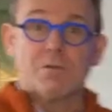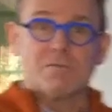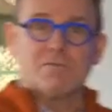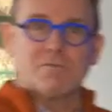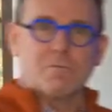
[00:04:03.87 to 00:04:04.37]

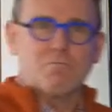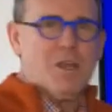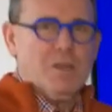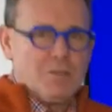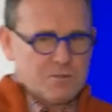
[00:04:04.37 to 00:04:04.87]
painful.
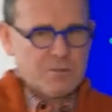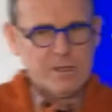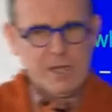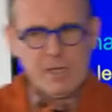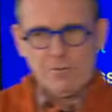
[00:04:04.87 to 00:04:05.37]

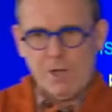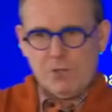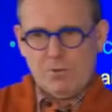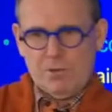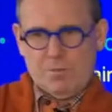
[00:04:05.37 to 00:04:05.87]
Straight leg
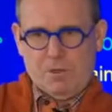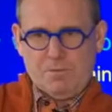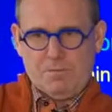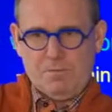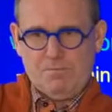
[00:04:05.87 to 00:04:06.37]
raise was
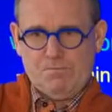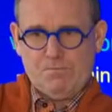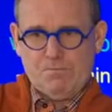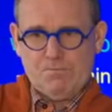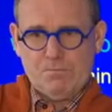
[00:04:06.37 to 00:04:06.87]
painful,
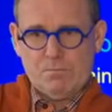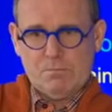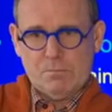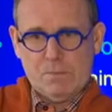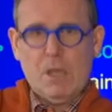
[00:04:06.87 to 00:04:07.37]

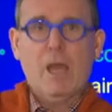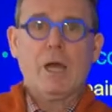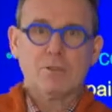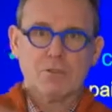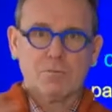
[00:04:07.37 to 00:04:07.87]

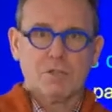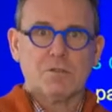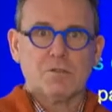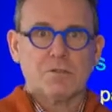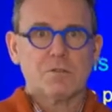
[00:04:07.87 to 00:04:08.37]
and some
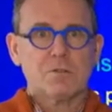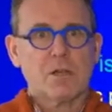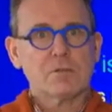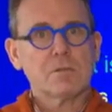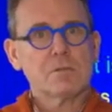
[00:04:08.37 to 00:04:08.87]
tests in
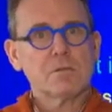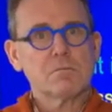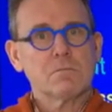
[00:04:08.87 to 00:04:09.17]
standing.